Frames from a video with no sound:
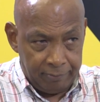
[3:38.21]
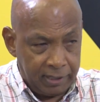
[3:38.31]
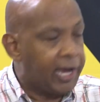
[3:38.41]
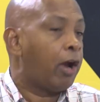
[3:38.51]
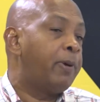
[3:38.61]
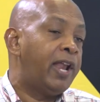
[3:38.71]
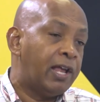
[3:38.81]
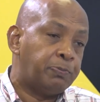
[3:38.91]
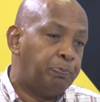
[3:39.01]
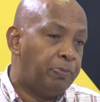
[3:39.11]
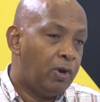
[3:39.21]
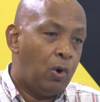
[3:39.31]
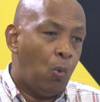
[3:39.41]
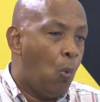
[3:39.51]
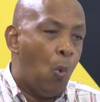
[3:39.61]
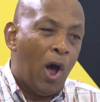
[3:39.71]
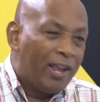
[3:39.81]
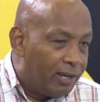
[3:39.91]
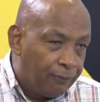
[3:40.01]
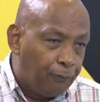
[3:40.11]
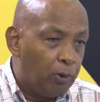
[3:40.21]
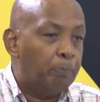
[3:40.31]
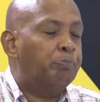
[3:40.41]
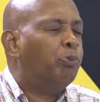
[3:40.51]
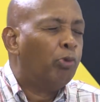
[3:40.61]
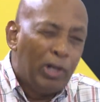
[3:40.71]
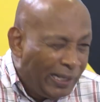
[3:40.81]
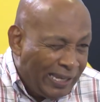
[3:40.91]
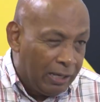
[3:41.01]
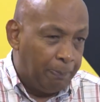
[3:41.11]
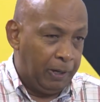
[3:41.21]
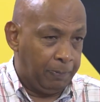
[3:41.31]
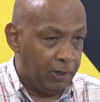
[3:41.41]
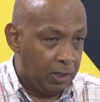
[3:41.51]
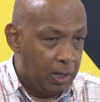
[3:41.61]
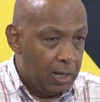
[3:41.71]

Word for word: the Caribbean has wonderful, brilliant people.